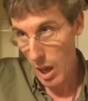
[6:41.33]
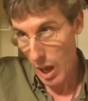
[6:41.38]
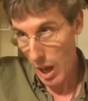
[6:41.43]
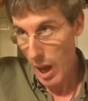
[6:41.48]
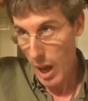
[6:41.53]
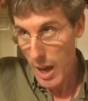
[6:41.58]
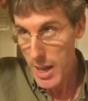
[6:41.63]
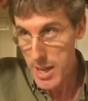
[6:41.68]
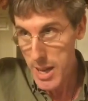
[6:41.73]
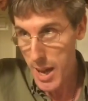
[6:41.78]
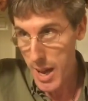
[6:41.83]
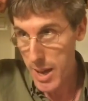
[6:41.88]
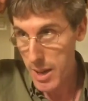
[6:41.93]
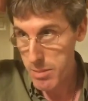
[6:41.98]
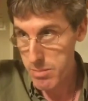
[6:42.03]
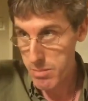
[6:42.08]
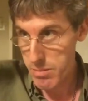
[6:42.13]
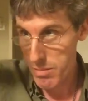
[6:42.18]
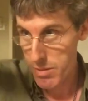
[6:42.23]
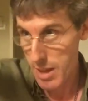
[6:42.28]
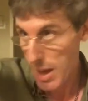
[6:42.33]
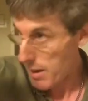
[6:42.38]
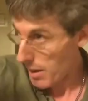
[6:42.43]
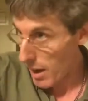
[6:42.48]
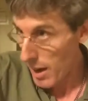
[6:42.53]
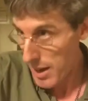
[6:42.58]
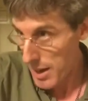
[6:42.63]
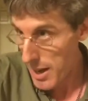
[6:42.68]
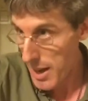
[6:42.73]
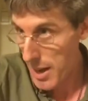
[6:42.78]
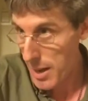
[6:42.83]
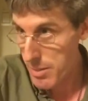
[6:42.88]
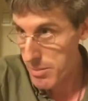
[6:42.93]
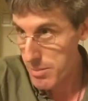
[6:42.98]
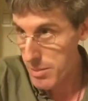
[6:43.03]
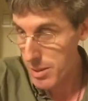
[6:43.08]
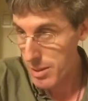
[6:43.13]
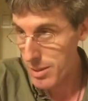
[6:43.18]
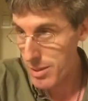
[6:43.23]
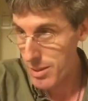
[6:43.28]
I am that I
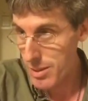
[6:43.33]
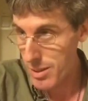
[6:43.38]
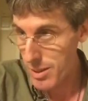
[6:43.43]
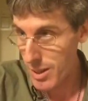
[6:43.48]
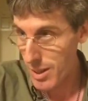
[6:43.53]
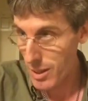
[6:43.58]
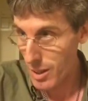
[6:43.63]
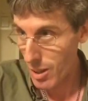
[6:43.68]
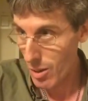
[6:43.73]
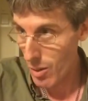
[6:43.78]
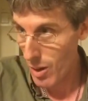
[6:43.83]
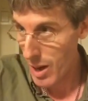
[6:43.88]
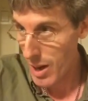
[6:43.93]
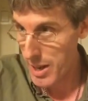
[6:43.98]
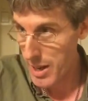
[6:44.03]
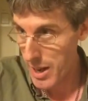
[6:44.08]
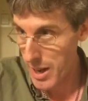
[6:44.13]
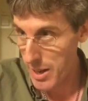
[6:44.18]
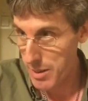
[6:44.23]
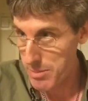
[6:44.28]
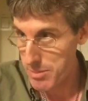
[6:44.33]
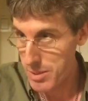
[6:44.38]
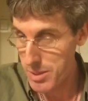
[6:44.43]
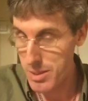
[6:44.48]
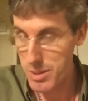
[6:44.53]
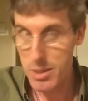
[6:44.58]
am. Hello, I am.